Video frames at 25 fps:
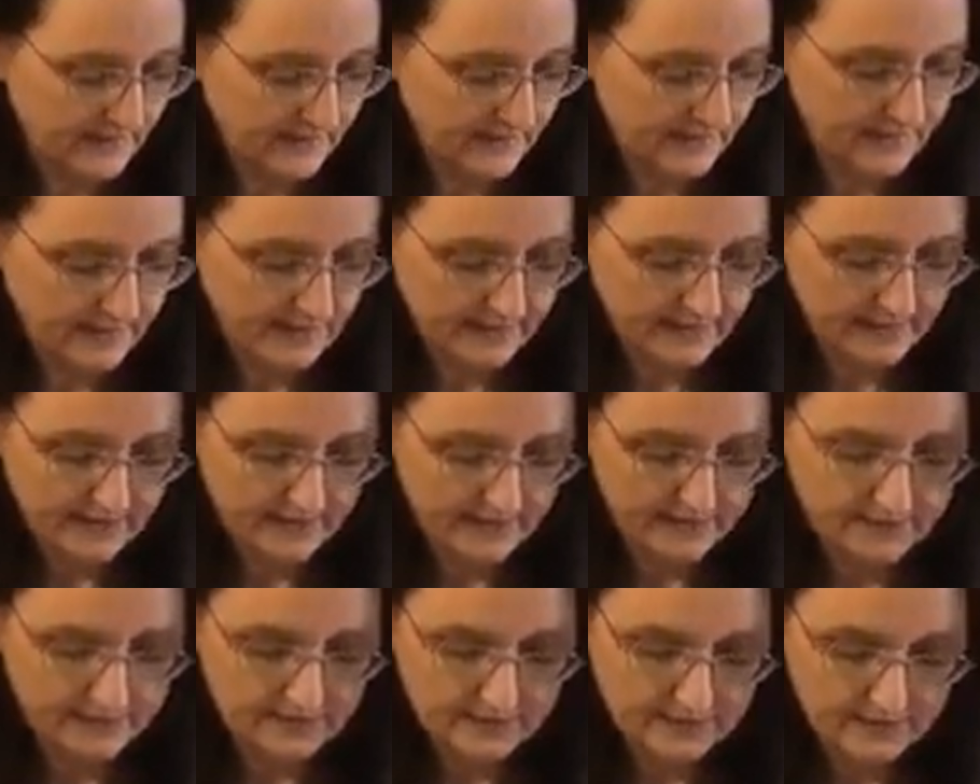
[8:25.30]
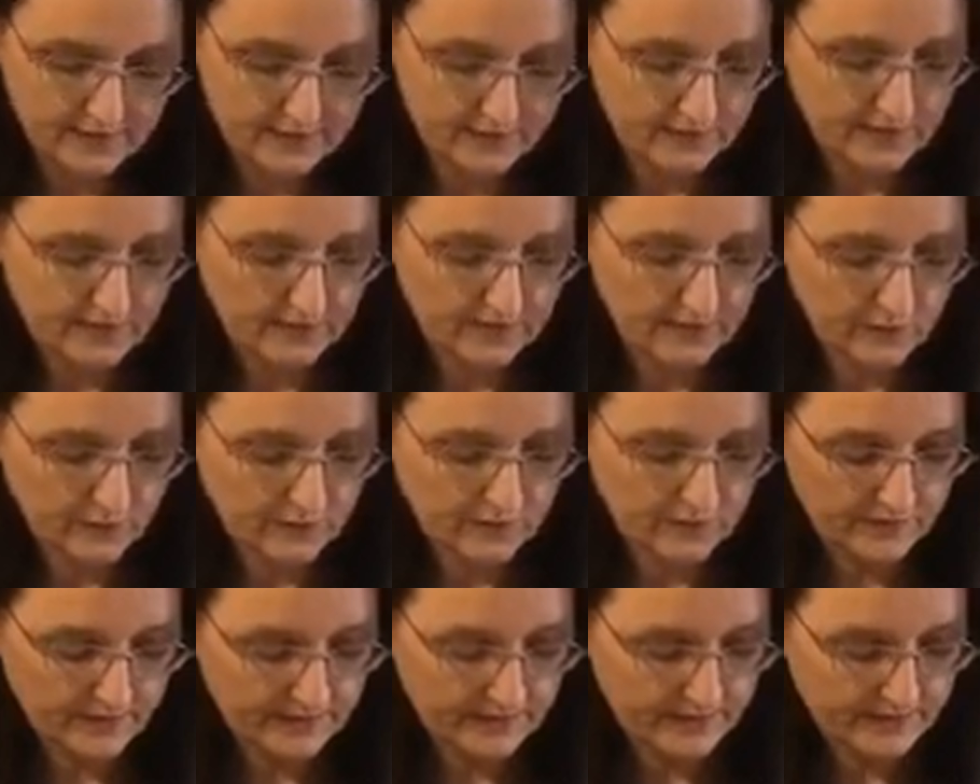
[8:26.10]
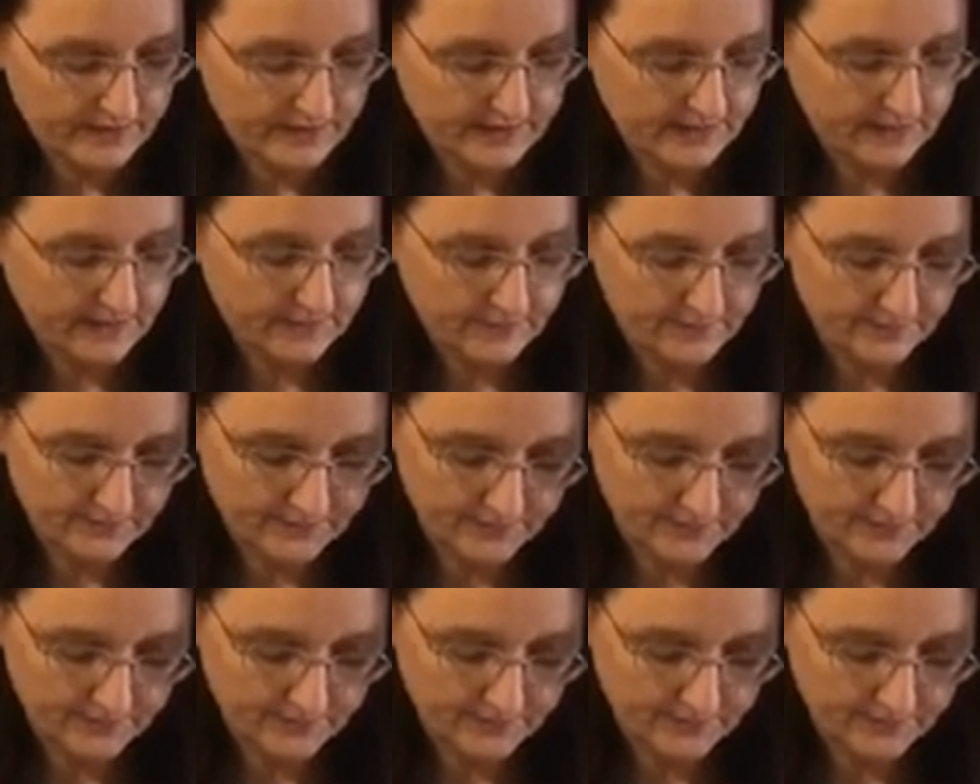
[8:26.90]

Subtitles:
and the other one then the same.